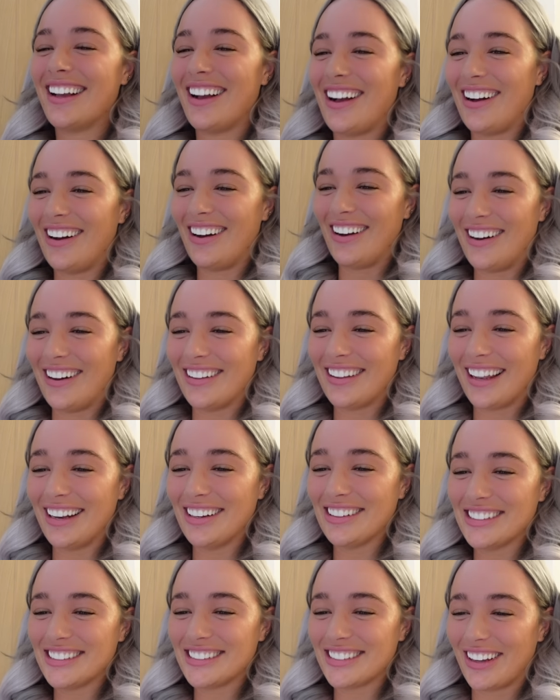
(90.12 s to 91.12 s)
Oh, that
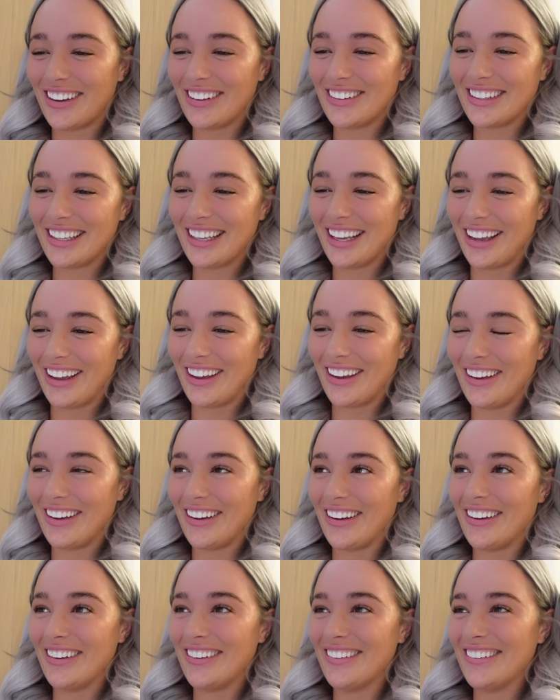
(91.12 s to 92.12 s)
looks so cute. Let Me,
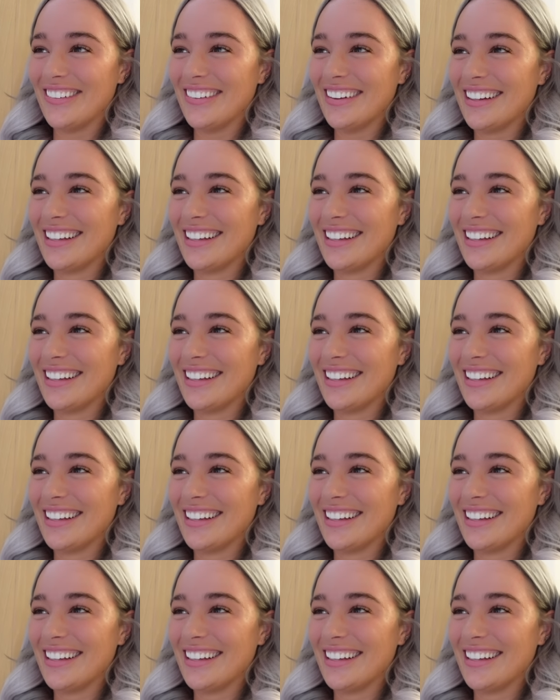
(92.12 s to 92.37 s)
uh,